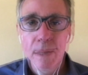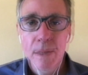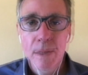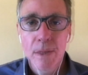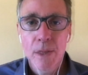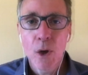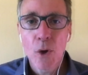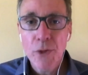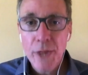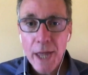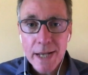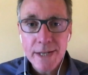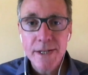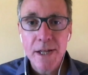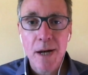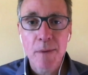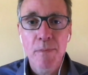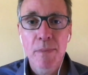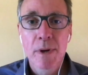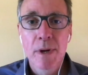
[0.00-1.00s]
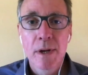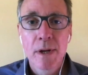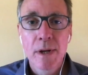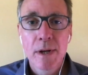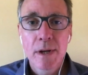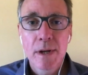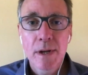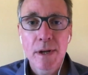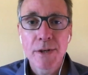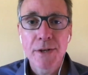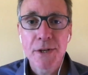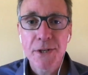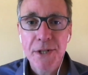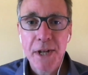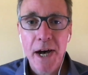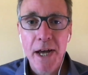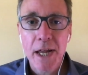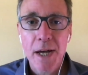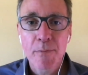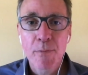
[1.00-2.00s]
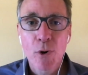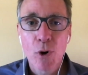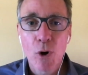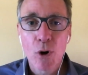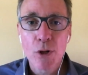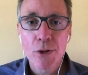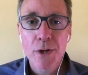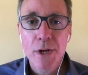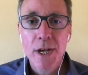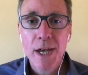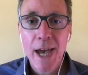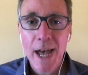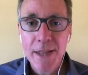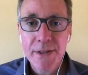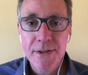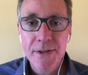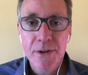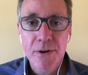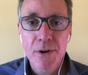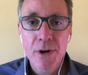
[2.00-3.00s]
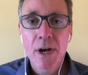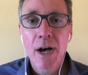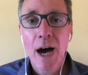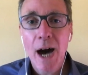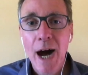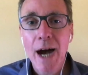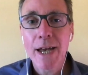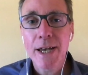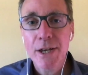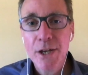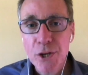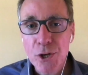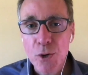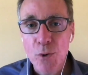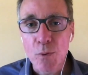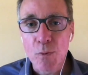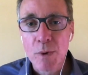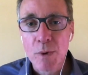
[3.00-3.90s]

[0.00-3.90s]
Now, next up is a startup called CancerIQ.